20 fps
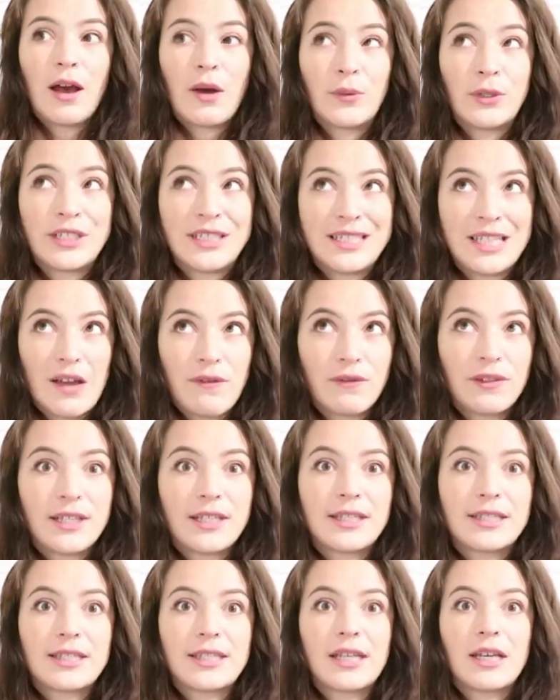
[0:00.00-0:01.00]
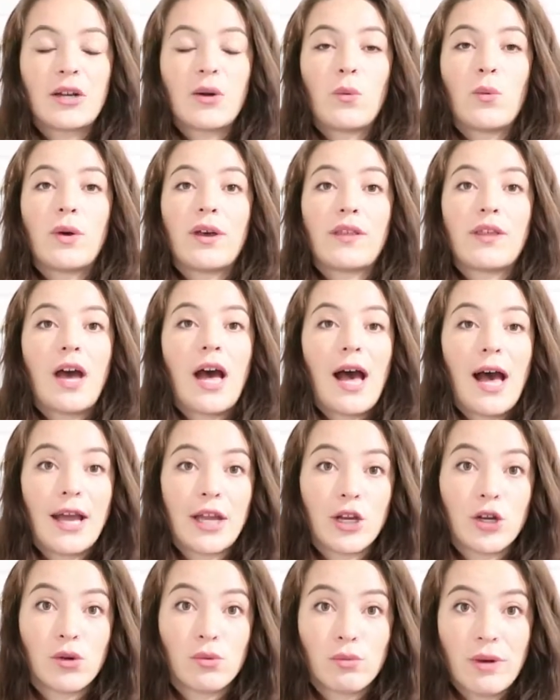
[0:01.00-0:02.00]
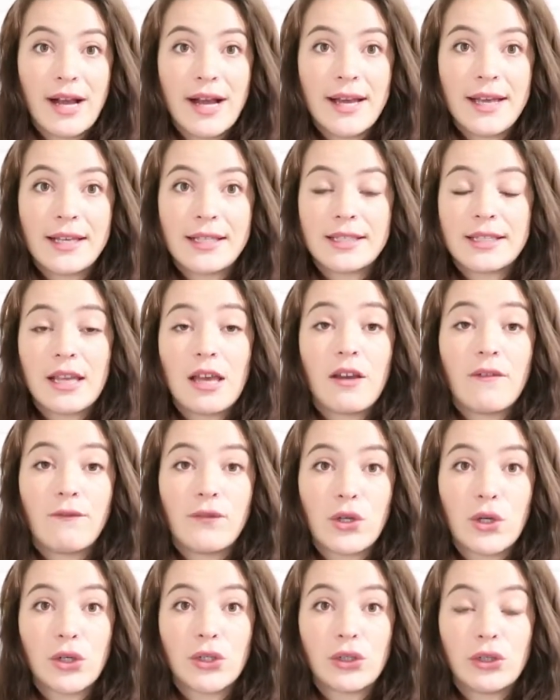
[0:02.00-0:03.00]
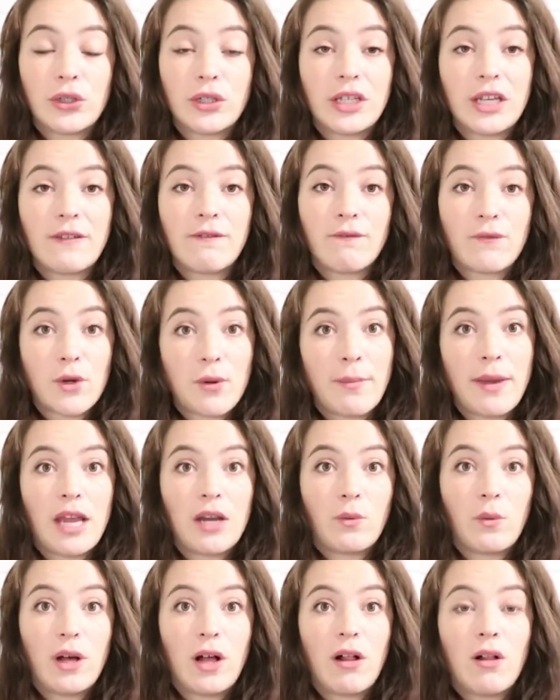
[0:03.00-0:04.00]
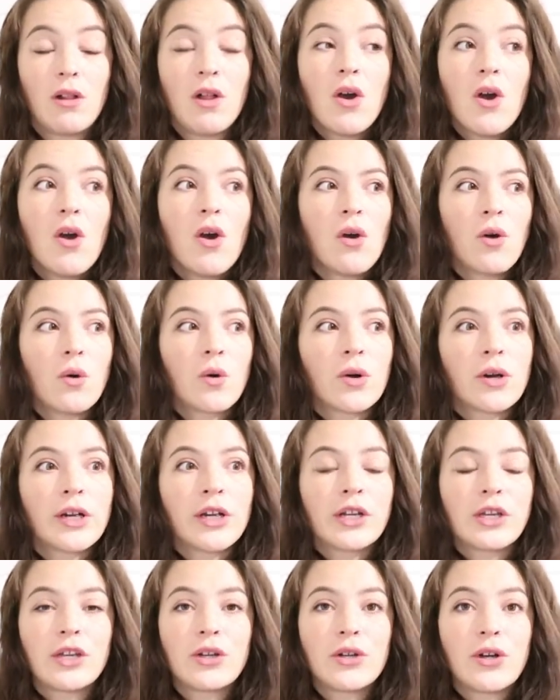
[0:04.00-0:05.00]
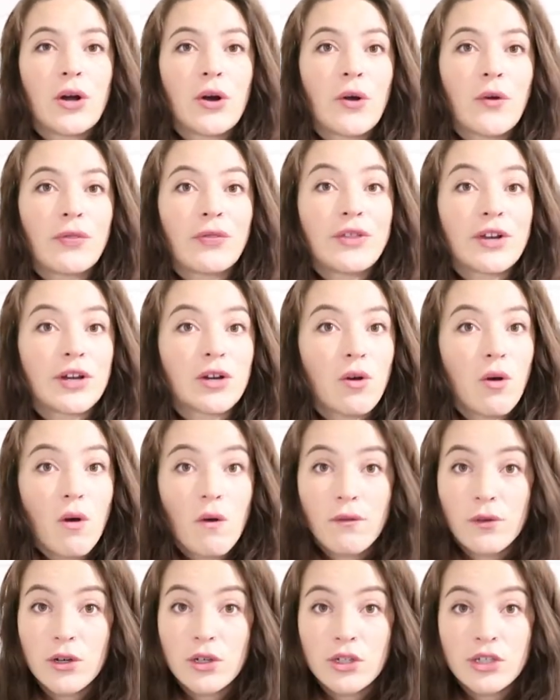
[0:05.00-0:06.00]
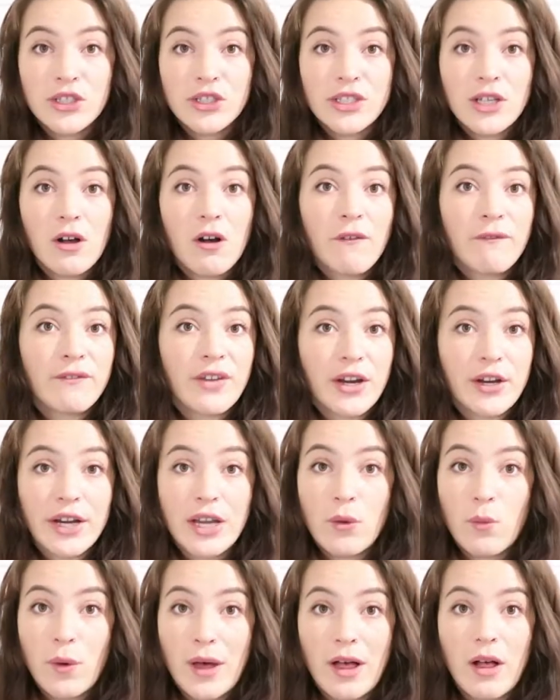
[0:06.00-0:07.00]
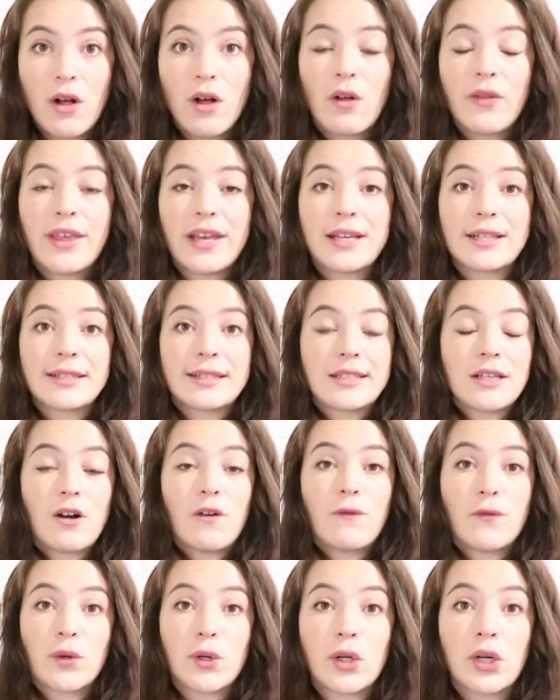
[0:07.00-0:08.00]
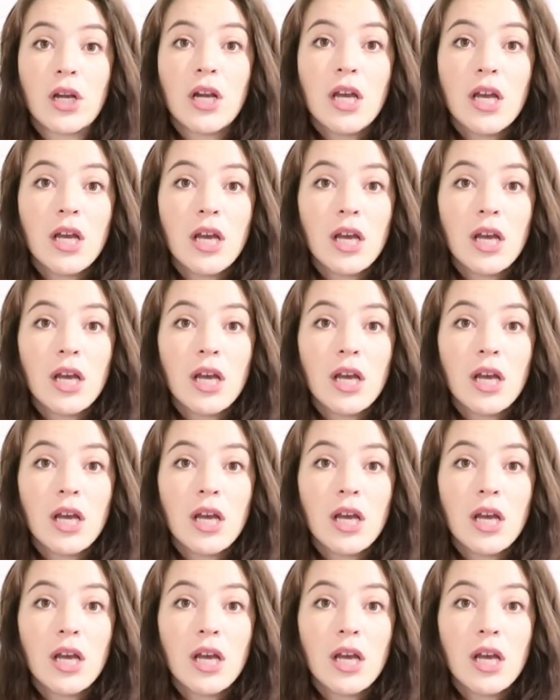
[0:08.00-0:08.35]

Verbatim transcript: I would definitely stick with higher their rice if you're looking for Madewell or you know their overall sell very well they can sell for